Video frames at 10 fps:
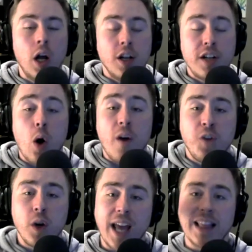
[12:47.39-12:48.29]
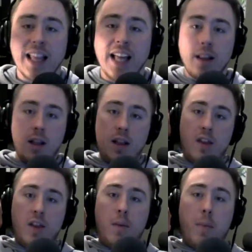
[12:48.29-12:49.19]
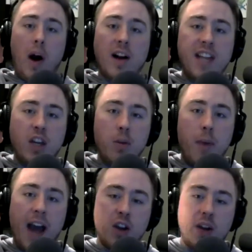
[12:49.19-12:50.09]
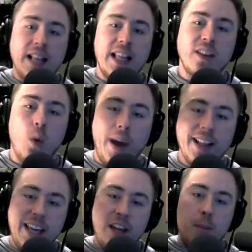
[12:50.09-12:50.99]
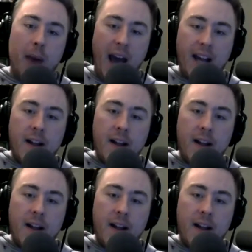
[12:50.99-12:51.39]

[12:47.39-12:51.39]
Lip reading: No, if you kind of let the bar take you back, you kind of let the weight take you back,